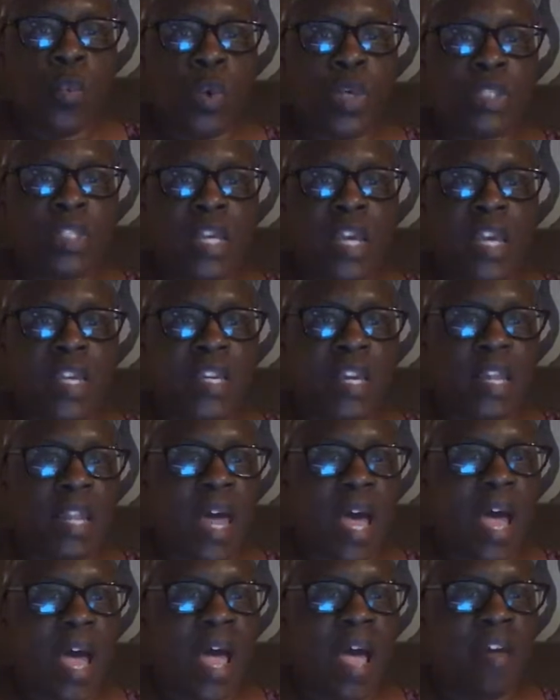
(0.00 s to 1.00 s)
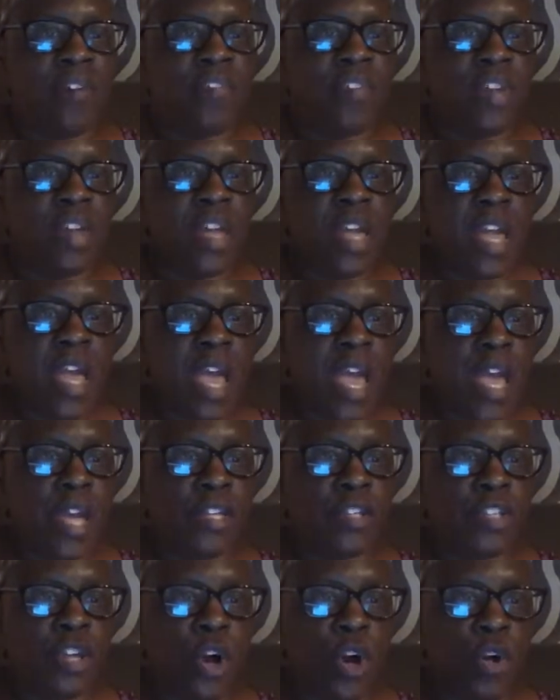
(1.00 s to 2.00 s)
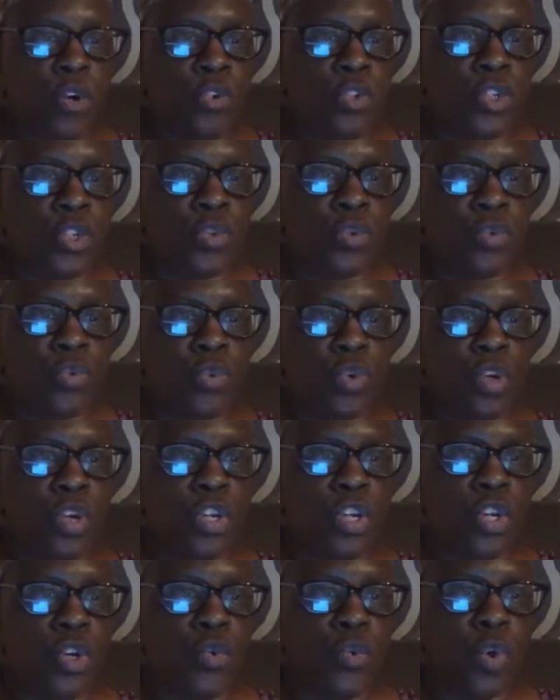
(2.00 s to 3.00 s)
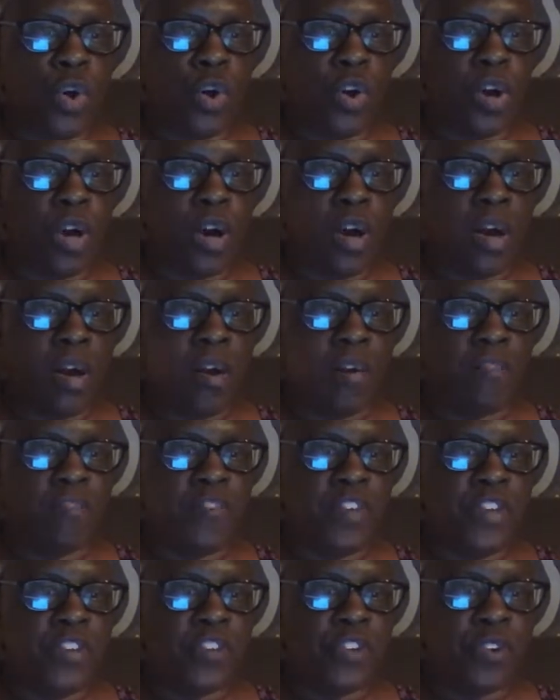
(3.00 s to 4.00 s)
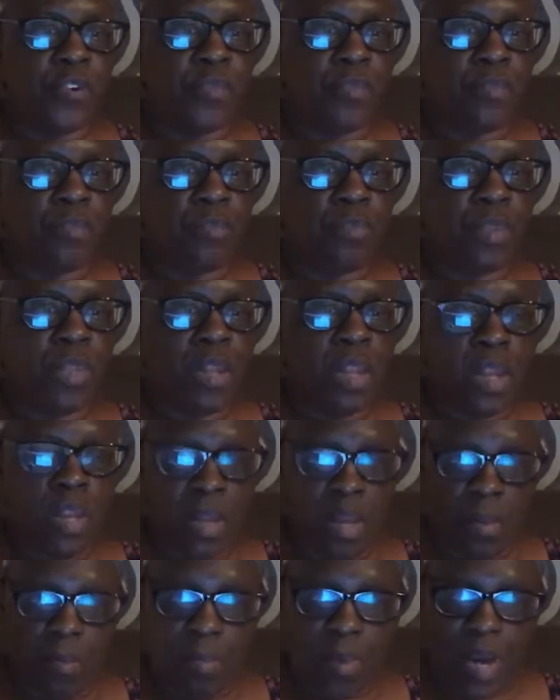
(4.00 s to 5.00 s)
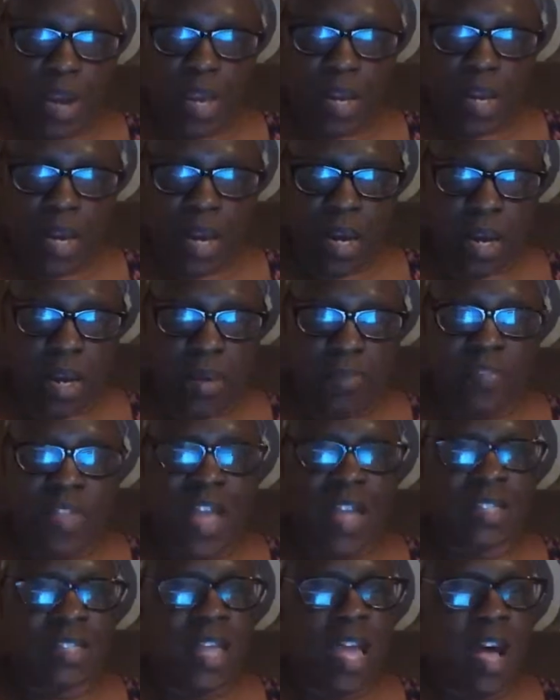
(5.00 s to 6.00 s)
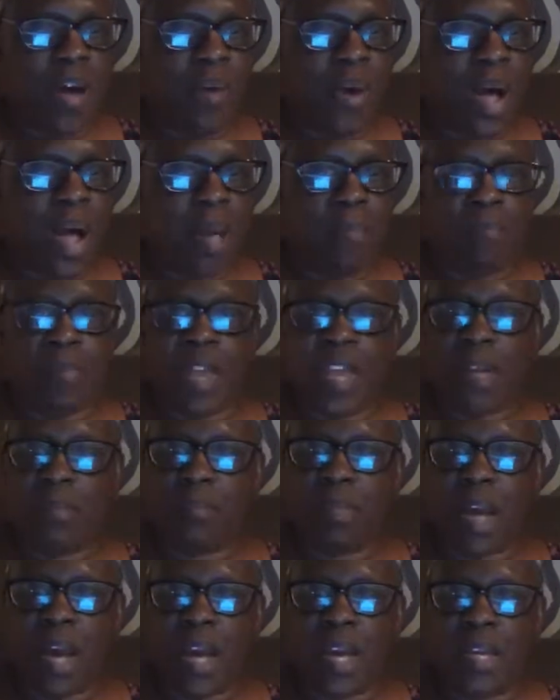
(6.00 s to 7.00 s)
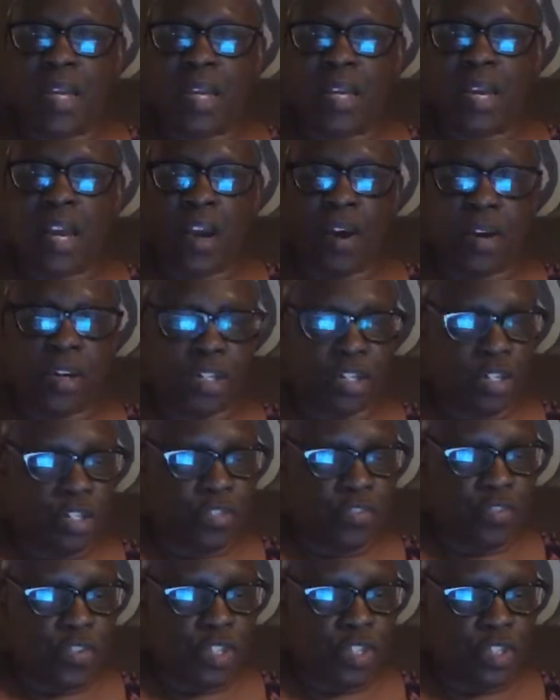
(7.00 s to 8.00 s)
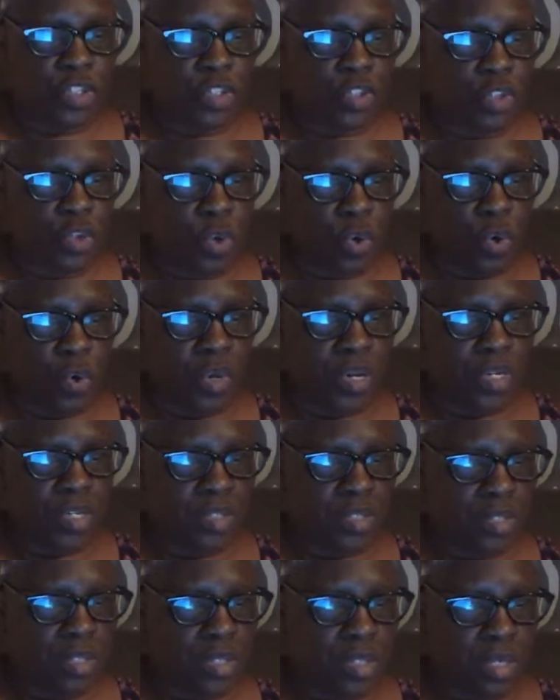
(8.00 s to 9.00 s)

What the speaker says: was in the live and told you you were featured. But that's how I pick my characters for the stories.